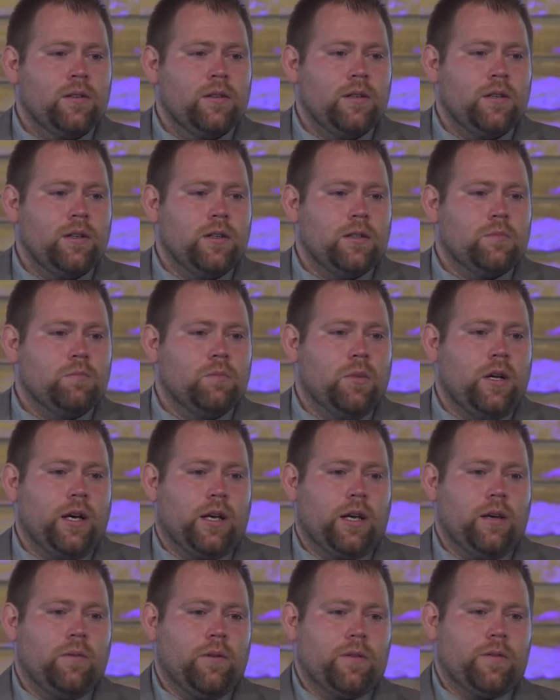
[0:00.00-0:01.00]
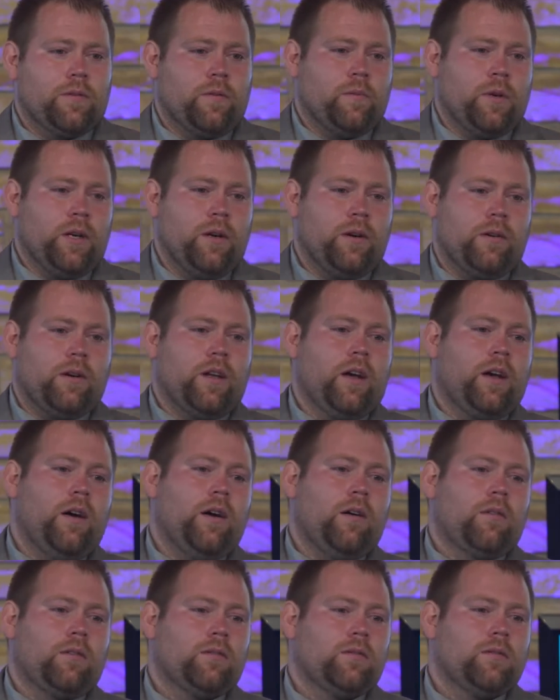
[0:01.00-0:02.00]
His blanket was from here
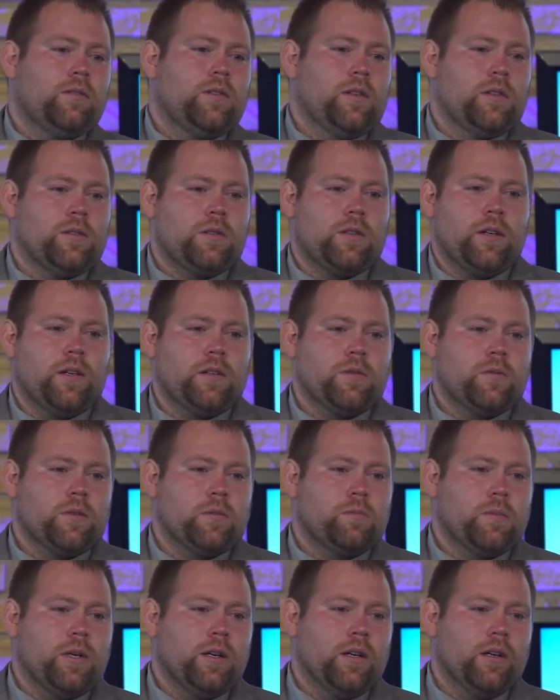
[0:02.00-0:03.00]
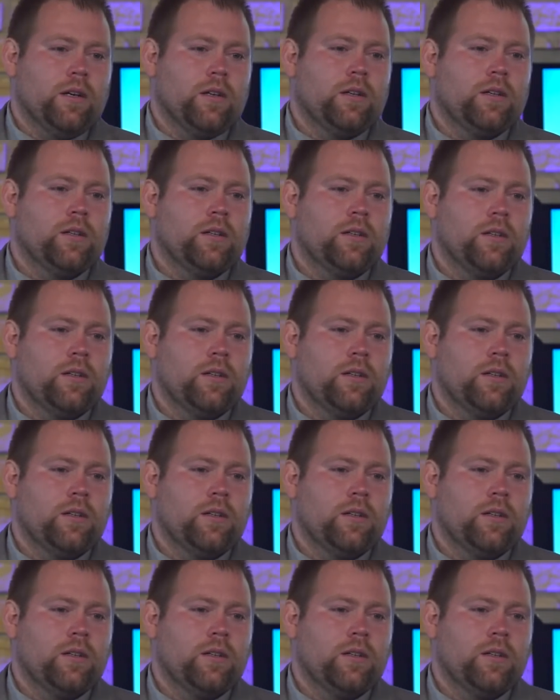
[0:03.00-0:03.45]
down. His chest was bare.